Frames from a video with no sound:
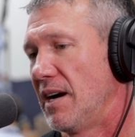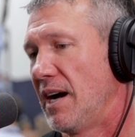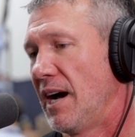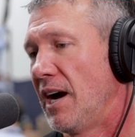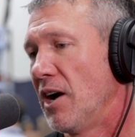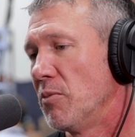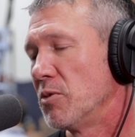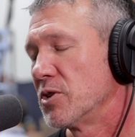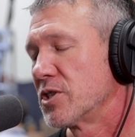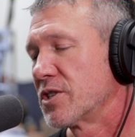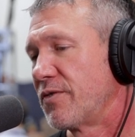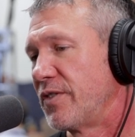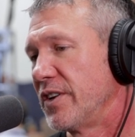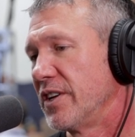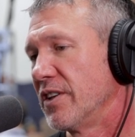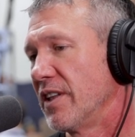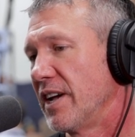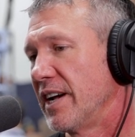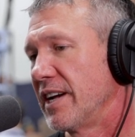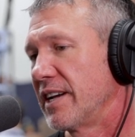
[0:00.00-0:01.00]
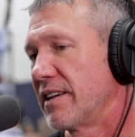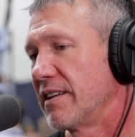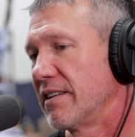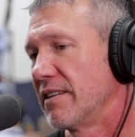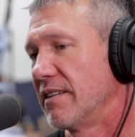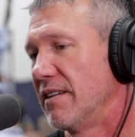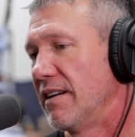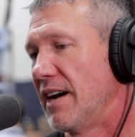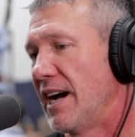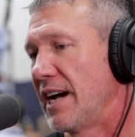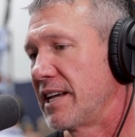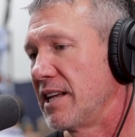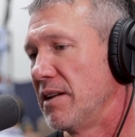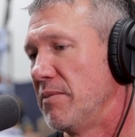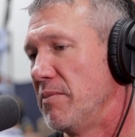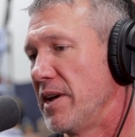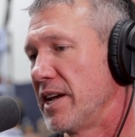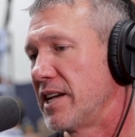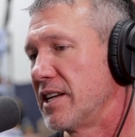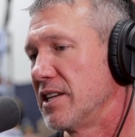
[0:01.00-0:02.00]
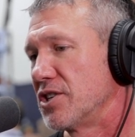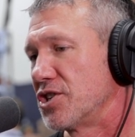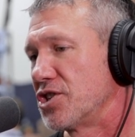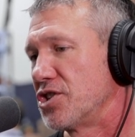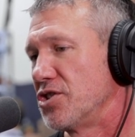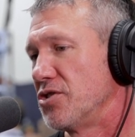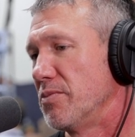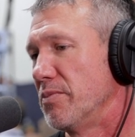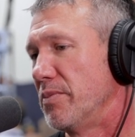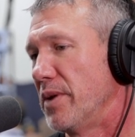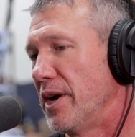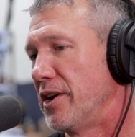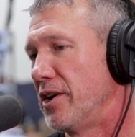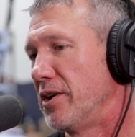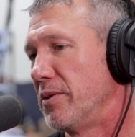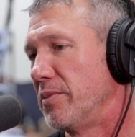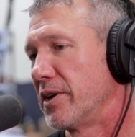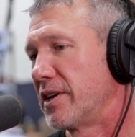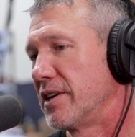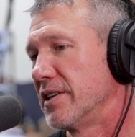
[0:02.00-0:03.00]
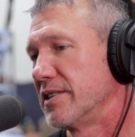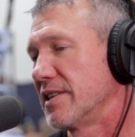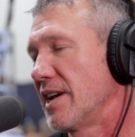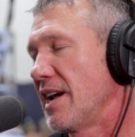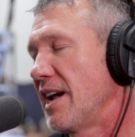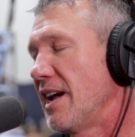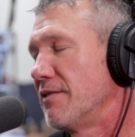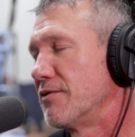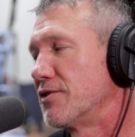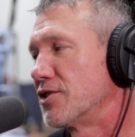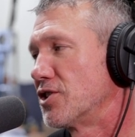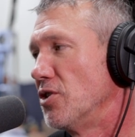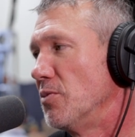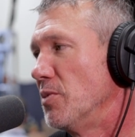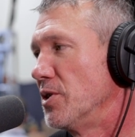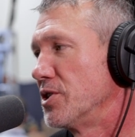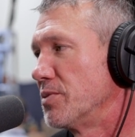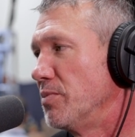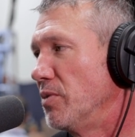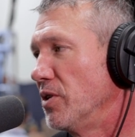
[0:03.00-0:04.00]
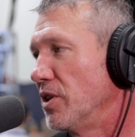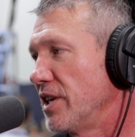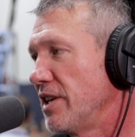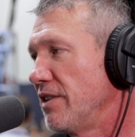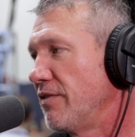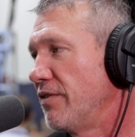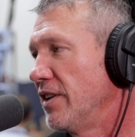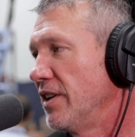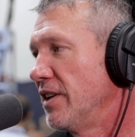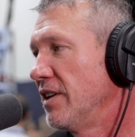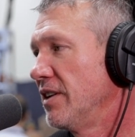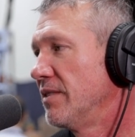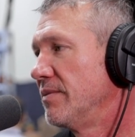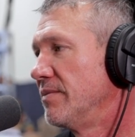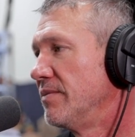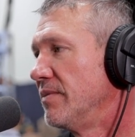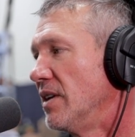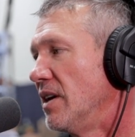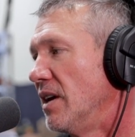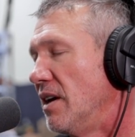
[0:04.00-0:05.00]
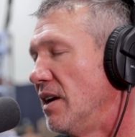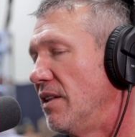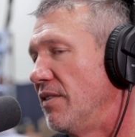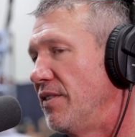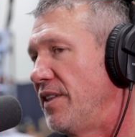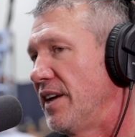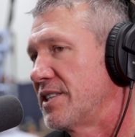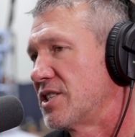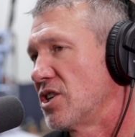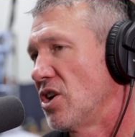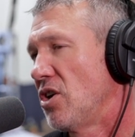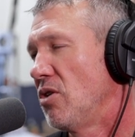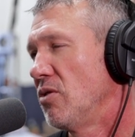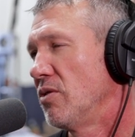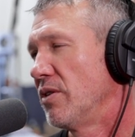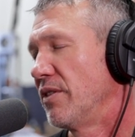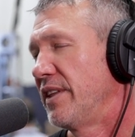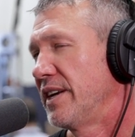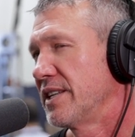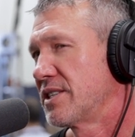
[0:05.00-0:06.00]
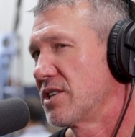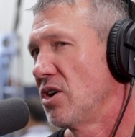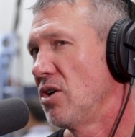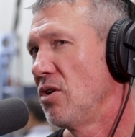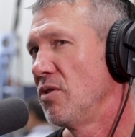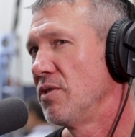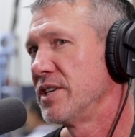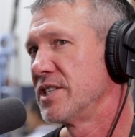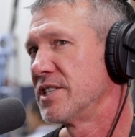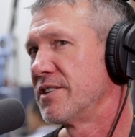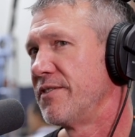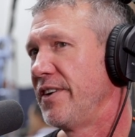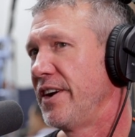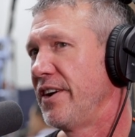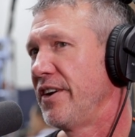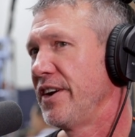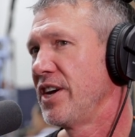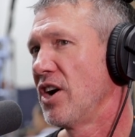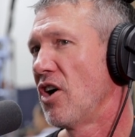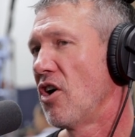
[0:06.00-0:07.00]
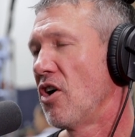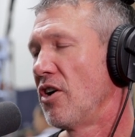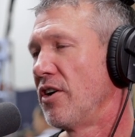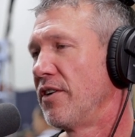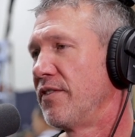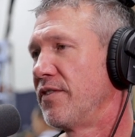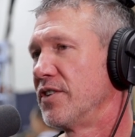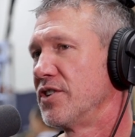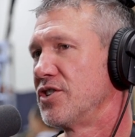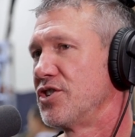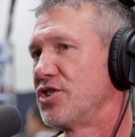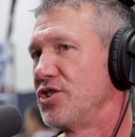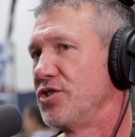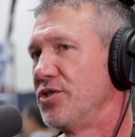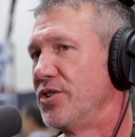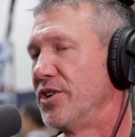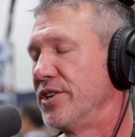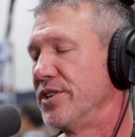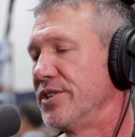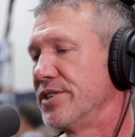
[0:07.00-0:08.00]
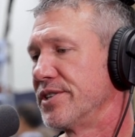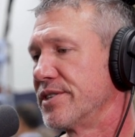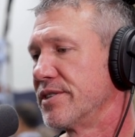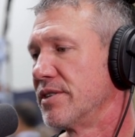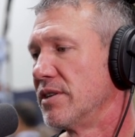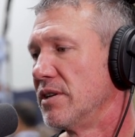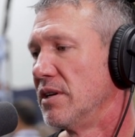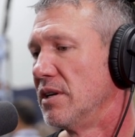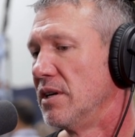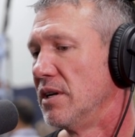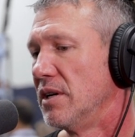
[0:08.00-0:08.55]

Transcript: I almost feel like I can make it shoot better because I have so much belief in it. For that's sure. All, that's always very hard for shooters.